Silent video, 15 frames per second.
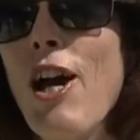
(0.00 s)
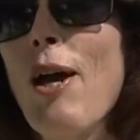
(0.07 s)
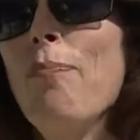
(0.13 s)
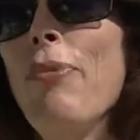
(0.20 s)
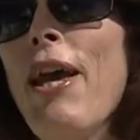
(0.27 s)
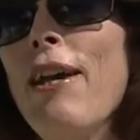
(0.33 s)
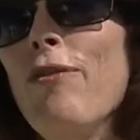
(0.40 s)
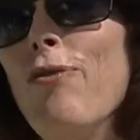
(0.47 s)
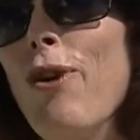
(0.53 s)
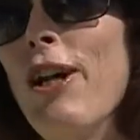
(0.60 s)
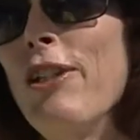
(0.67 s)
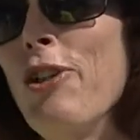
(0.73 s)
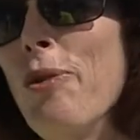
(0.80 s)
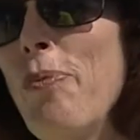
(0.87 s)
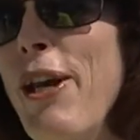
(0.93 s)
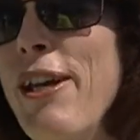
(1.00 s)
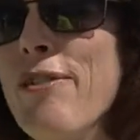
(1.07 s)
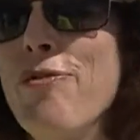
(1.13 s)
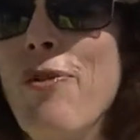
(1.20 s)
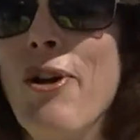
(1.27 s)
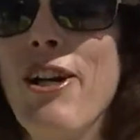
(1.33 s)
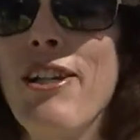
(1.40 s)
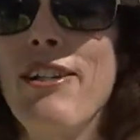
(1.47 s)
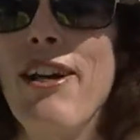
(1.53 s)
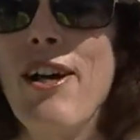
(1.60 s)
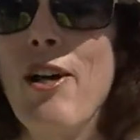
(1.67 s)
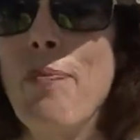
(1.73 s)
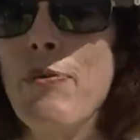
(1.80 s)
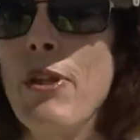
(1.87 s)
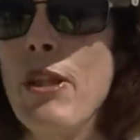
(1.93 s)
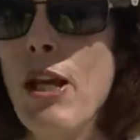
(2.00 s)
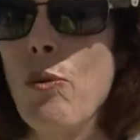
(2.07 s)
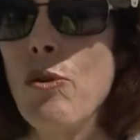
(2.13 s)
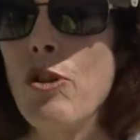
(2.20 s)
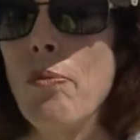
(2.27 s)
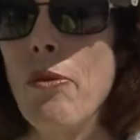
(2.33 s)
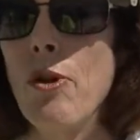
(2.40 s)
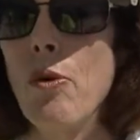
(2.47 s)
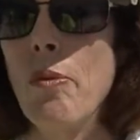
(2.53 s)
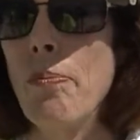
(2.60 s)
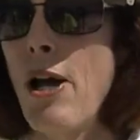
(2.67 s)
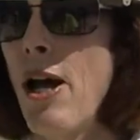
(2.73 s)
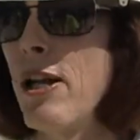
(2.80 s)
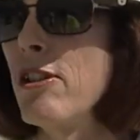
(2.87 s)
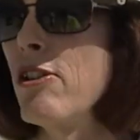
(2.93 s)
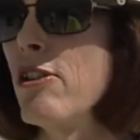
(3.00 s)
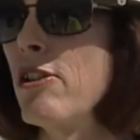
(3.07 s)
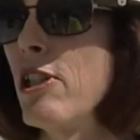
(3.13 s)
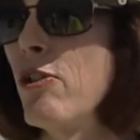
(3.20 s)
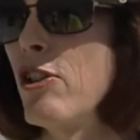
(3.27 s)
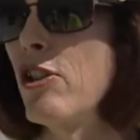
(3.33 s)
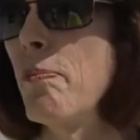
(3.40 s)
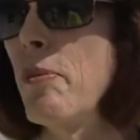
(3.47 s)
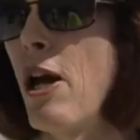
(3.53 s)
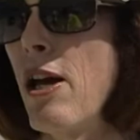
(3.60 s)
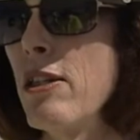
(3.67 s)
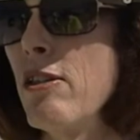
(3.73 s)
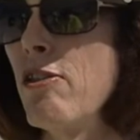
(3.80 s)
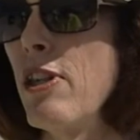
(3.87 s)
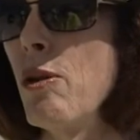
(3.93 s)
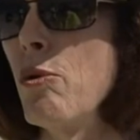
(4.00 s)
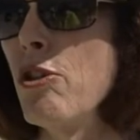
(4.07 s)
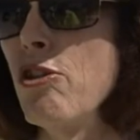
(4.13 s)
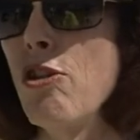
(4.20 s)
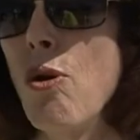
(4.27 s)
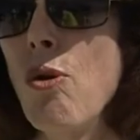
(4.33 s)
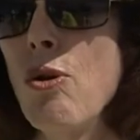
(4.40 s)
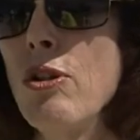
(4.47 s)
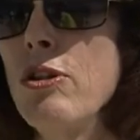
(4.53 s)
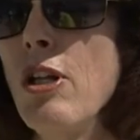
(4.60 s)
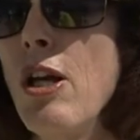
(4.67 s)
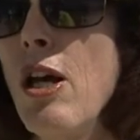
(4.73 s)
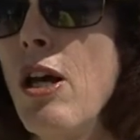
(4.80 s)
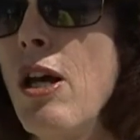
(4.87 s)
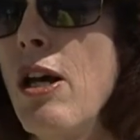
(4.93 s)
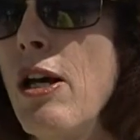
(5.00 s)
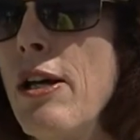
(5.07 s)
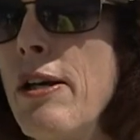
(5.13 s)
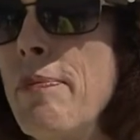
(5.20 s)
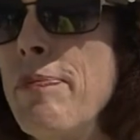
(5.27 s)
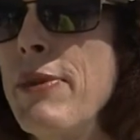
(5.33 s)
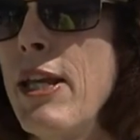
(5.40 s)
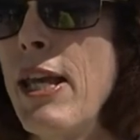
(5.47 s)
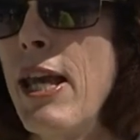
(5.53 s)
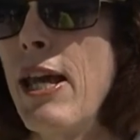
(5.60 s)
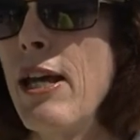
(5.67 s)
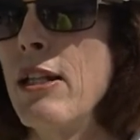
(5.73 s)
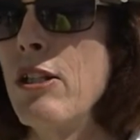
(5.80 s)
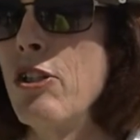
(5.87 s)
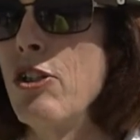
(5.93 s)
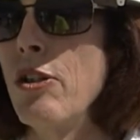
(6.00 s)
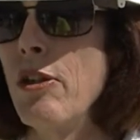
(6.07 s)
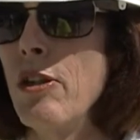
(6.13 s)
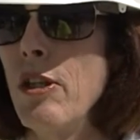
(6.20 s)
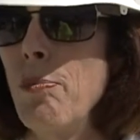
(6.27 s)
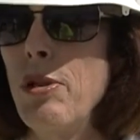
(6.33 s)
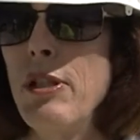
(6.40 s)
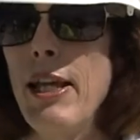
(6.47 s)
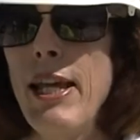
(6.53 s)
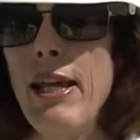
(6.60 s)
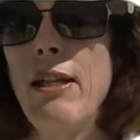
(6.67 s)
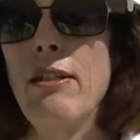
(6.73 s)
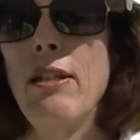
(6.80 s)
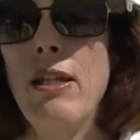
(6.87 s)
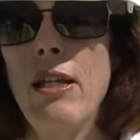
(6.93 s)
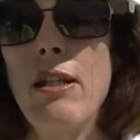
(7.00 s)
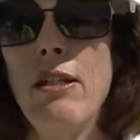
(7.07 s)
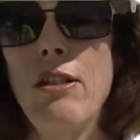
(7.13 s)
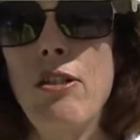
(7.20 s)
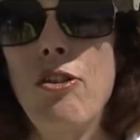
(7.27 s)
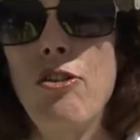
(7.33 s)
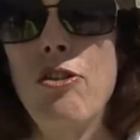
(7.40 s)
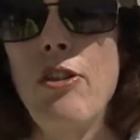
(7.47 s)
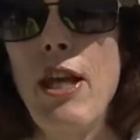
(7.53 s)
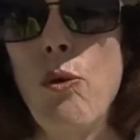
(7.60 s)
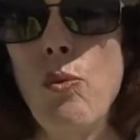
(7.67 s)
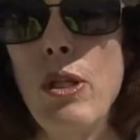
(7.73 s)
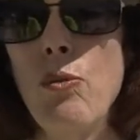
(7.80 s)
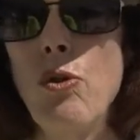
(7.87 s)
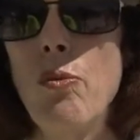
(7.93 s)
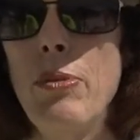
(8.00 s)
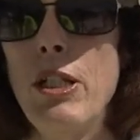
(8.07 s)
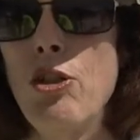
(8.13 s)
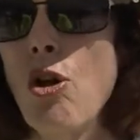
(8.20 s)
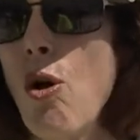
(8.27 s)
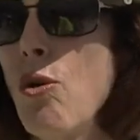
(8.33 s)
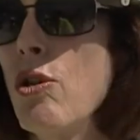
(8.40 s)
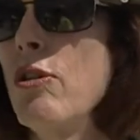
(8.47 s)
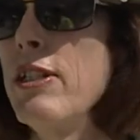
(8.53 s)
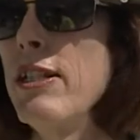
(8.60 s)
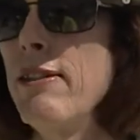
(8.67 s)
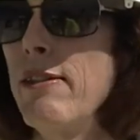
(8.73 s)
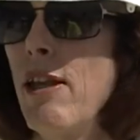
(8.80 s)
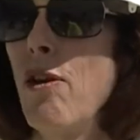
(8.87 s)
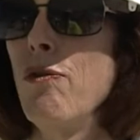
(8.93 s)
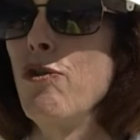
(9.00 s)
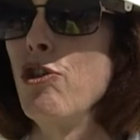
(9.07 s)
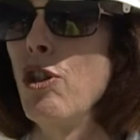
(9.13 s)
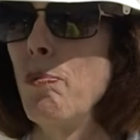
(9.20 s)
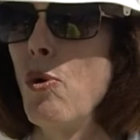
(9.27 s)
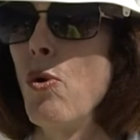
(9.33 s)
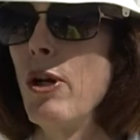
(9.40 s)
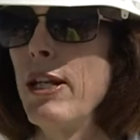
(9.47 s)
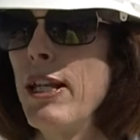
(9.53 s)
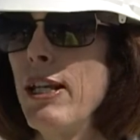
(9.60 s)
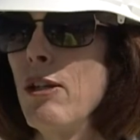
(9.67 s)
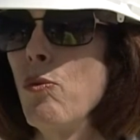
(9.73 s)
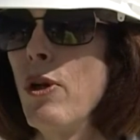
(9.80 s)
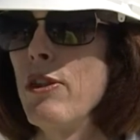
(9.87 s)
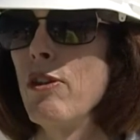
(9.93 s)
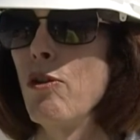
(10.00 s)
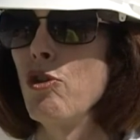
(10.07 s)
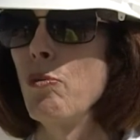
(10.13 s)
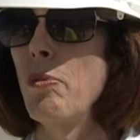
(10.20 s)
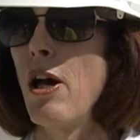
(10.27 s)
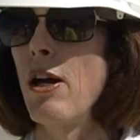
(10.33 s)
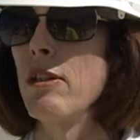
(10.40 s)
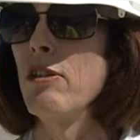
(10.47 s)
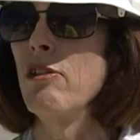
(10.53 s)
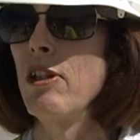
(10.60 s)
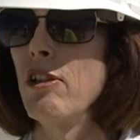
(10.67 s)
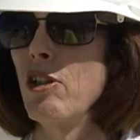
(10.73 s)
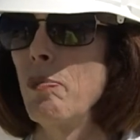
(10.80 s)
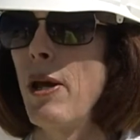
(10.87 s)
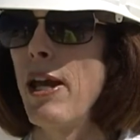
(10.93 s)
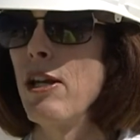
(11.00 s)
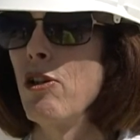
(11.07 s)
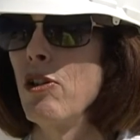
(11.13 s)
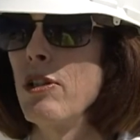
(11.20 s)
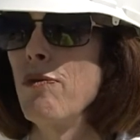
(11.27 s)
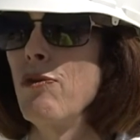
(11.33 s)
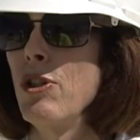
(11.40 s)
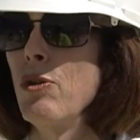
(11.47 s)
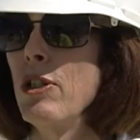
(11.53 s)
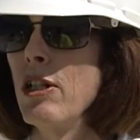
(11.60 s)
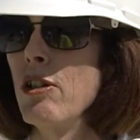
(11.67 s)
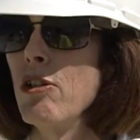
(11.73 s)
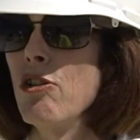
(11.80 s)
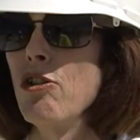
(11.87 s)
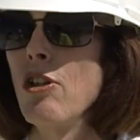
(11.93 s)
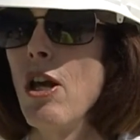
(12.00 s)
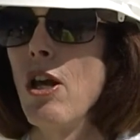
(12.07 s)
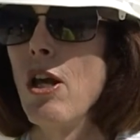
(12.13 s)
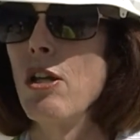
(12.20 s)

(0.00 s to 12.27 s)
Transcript: I'm paying for it. You're paying for it. Um, there was there were bonds, a series of bonds that were sold, um, and the plan is that we will be totally self-supporting when those bonds expire in a few years.